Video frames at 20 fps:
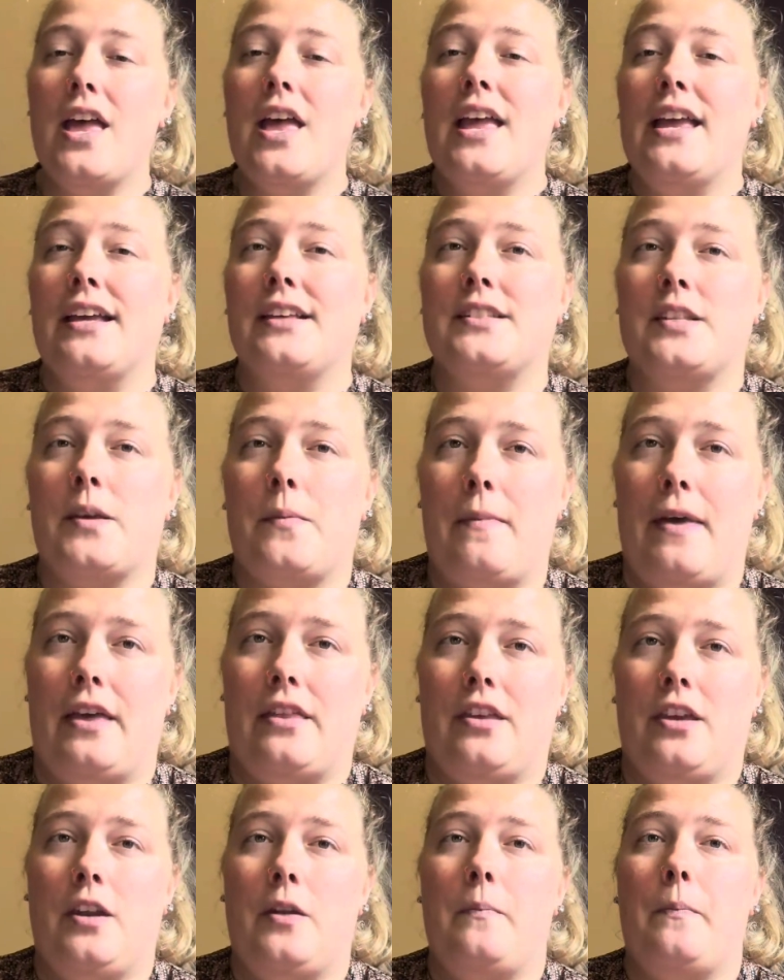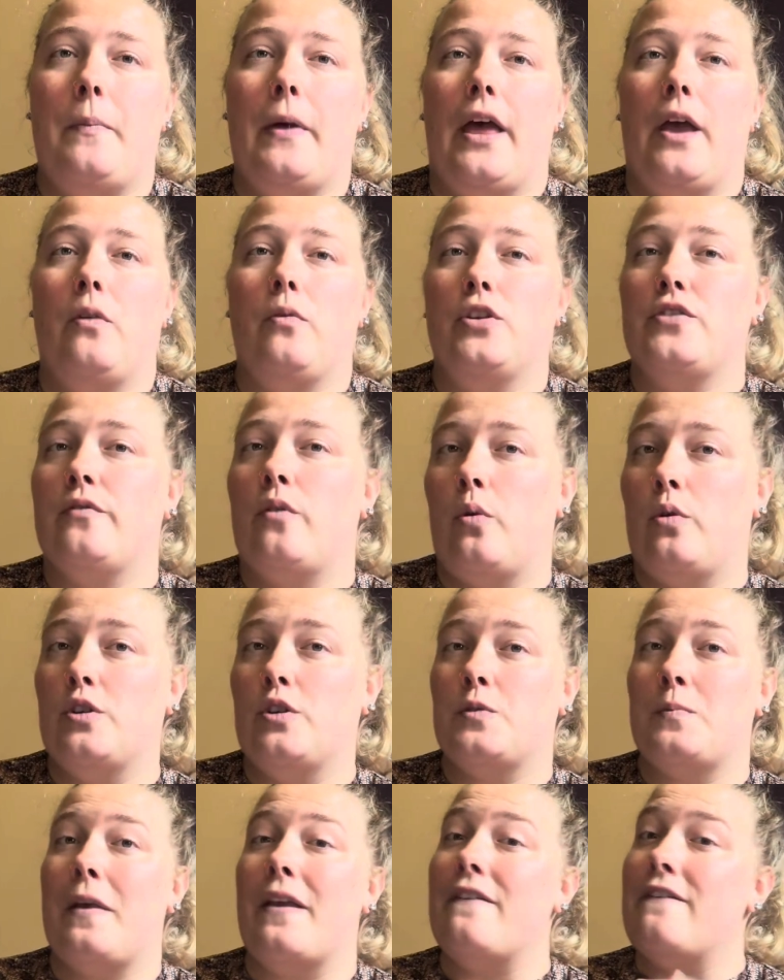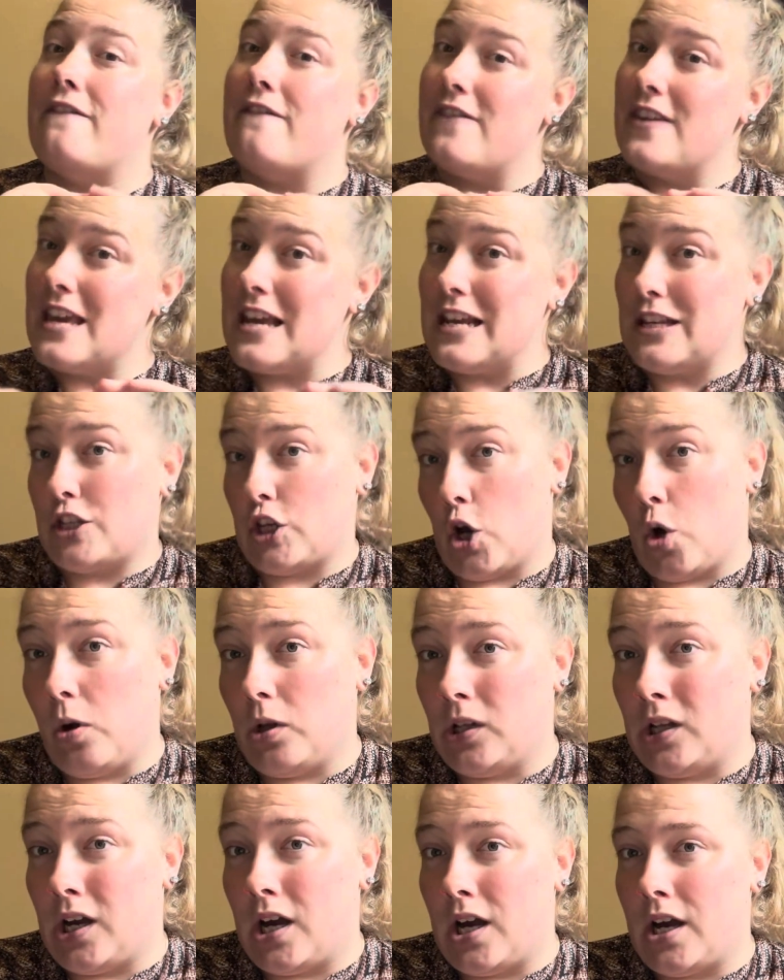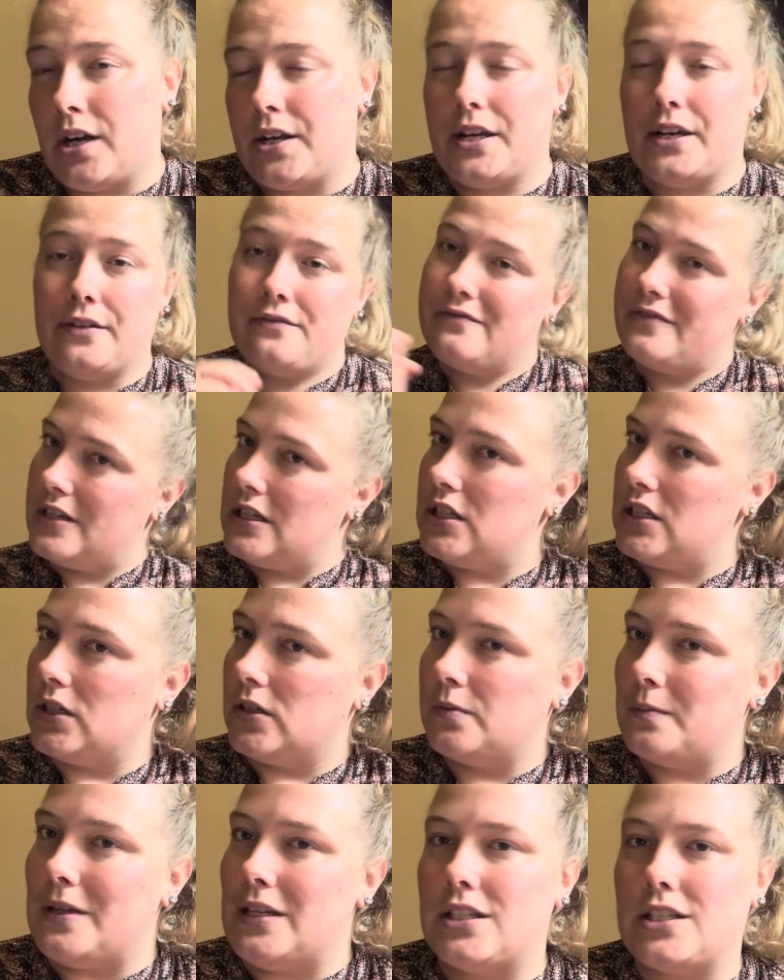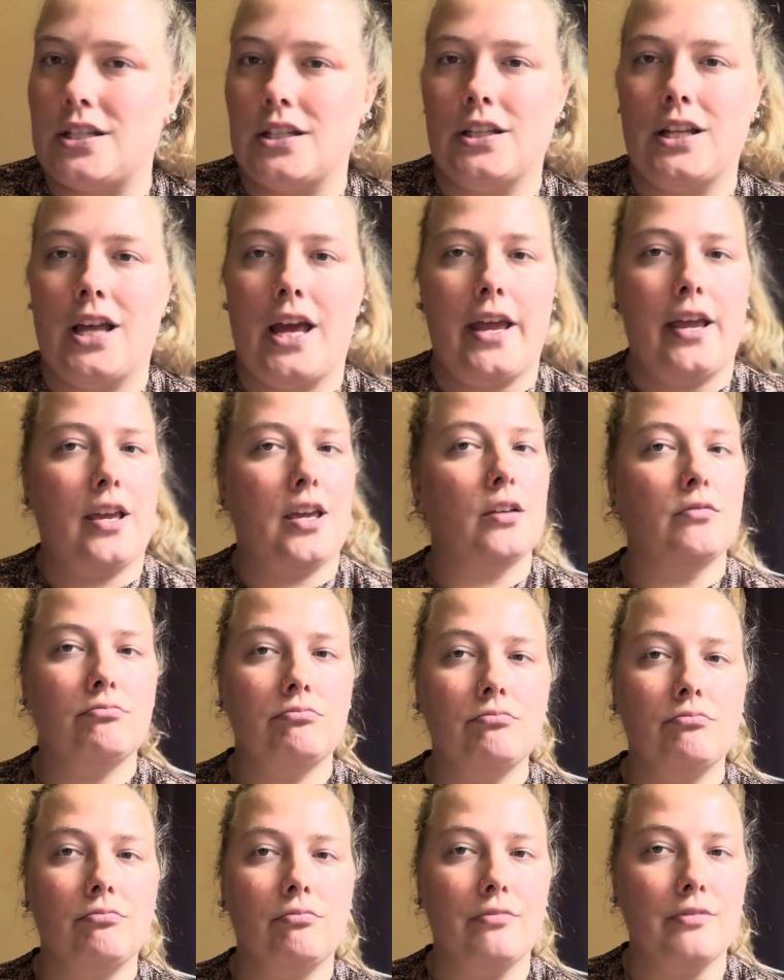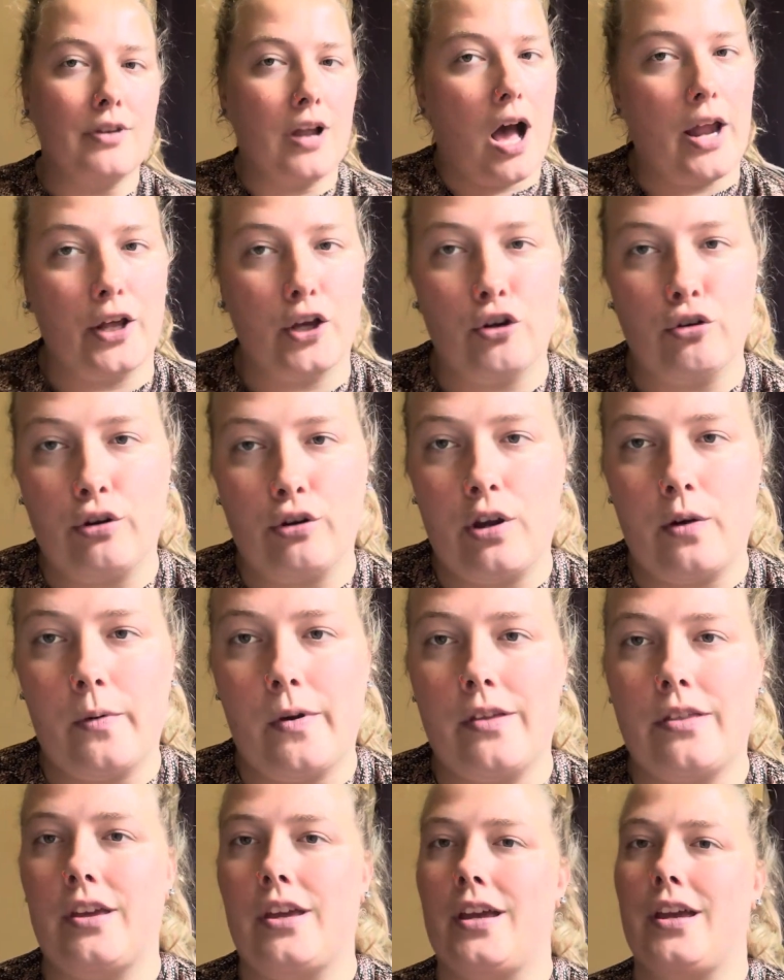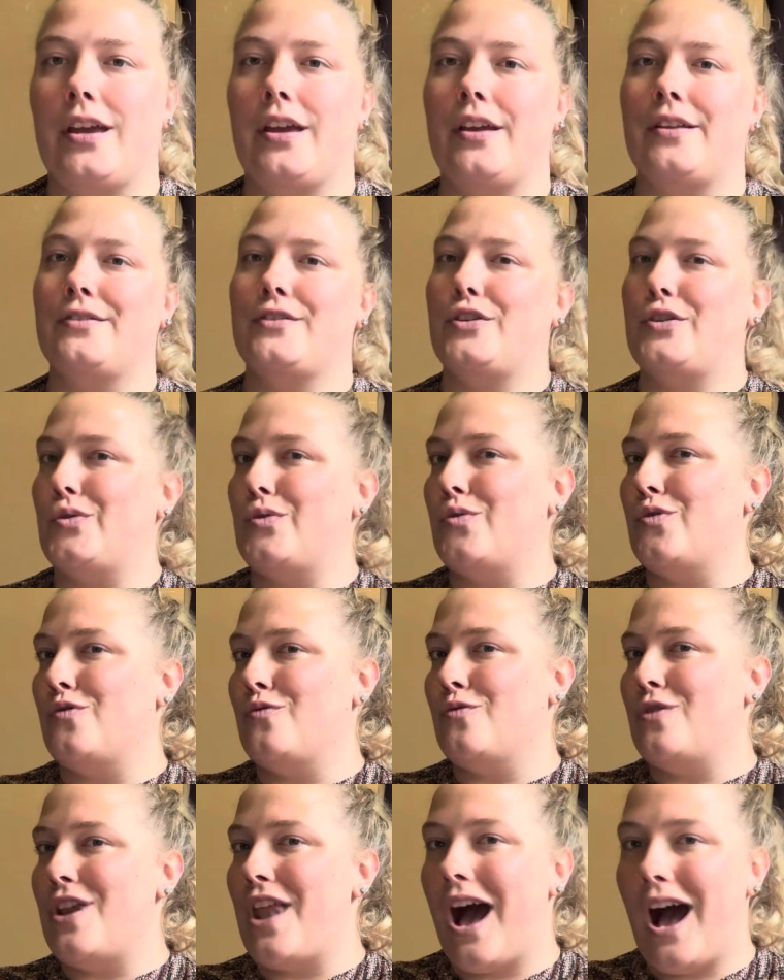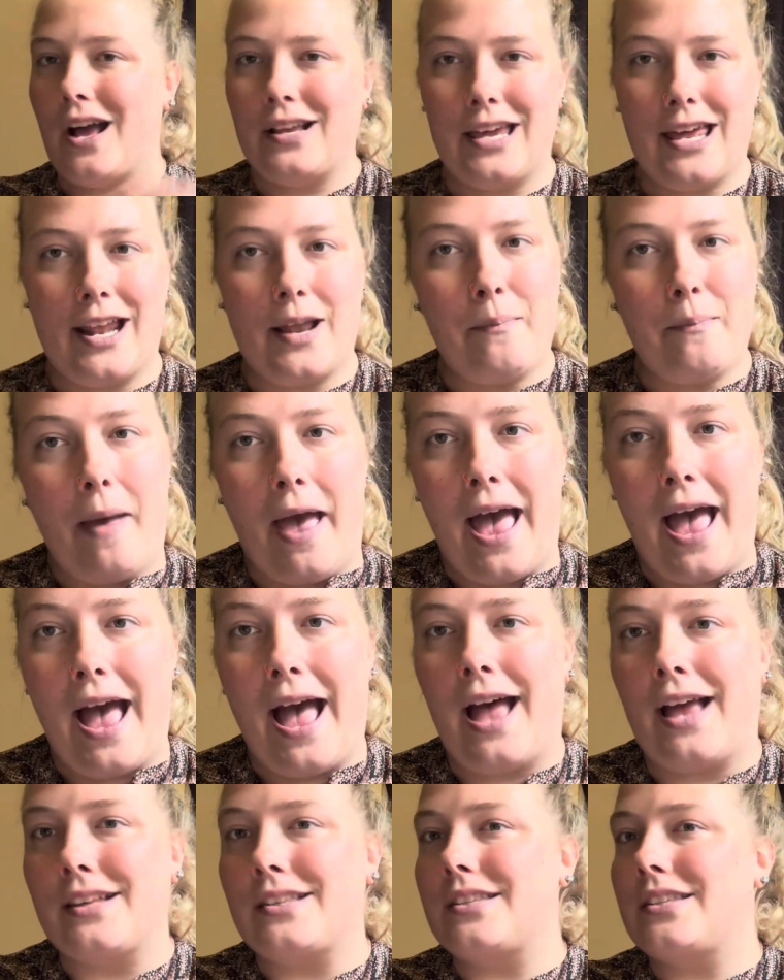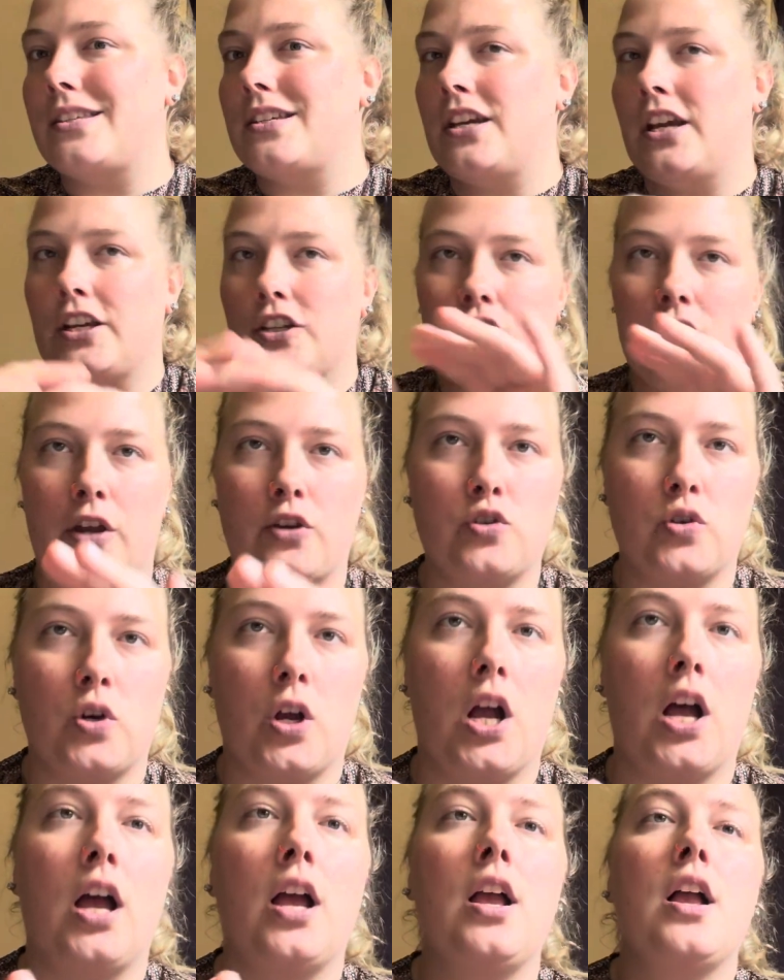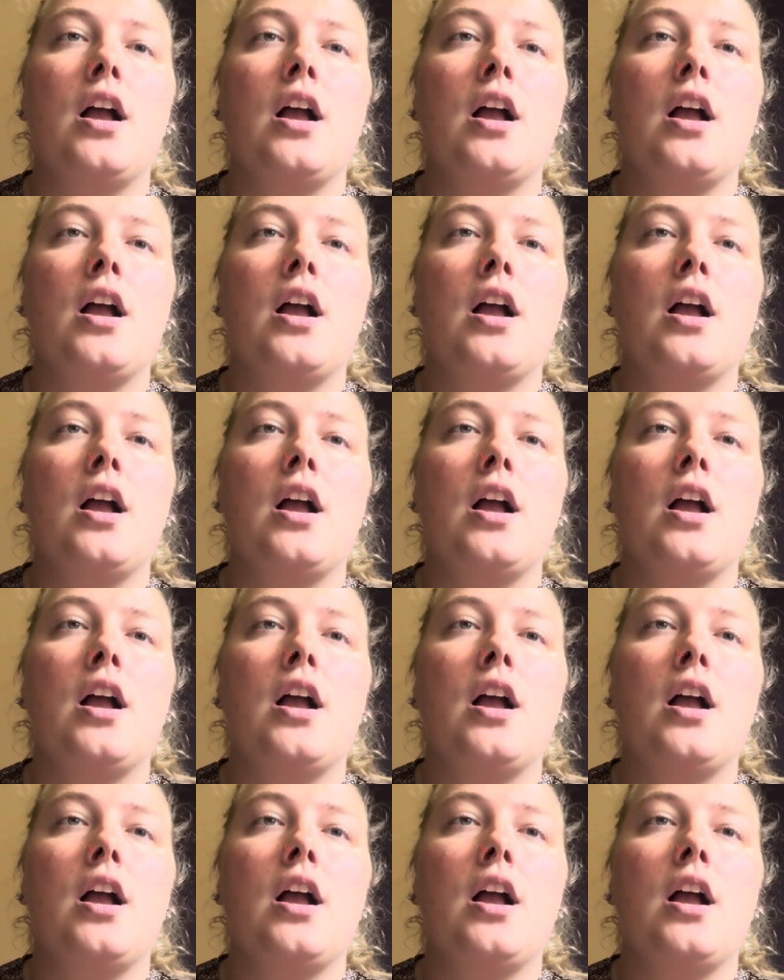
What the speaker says: is a method by which voters may veto a law, and veto means to not agree with it, to not get it passed, etc.,